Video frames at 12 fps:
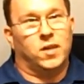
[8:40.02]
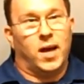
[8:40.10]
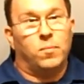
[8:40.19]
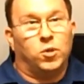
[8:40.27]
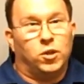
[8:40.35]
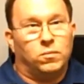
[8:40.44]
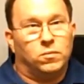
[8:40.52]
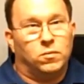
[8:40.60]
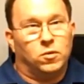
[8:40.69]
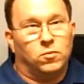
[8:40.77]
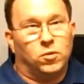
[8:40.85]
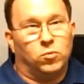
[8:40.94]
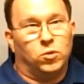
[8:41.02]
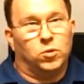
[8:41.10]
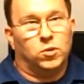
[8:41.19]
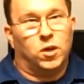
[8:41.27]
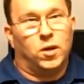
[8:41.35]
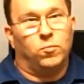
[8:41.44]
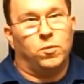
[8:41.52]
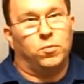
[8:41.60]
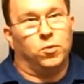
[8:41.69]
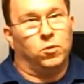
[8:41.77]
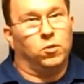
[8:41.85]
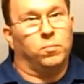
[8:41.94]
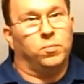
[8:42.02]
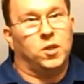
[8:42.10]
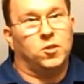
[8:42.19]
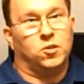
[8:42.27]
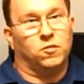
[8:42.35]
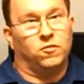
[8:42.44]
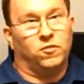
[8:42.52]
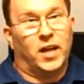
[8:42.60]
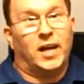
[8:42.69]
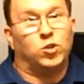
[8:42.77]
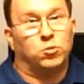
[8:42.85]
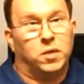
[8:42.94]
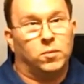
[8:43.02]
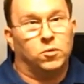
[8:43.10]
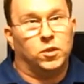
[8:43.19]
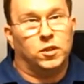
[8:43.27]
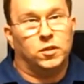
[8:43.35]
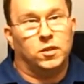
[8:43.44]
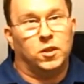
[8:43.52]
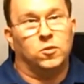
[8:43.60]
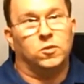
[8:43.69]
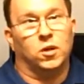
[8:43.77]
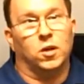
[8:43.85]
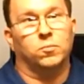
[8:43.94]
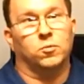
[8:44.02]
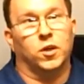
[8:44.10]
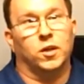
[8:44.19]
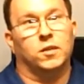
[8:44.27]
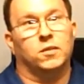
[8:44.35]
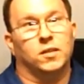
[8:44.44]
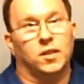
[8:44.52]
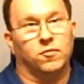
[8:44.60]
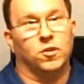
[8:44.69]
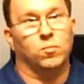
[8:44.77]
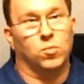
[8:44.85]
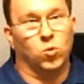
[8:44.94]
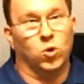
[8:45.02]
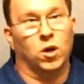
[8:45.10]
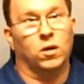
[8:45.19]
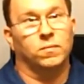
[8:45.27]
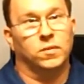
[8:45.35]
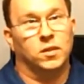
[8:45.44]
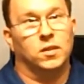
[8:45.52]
tablet over the winter time. We put a little piece of flash memory in there to upgrade it, to give it more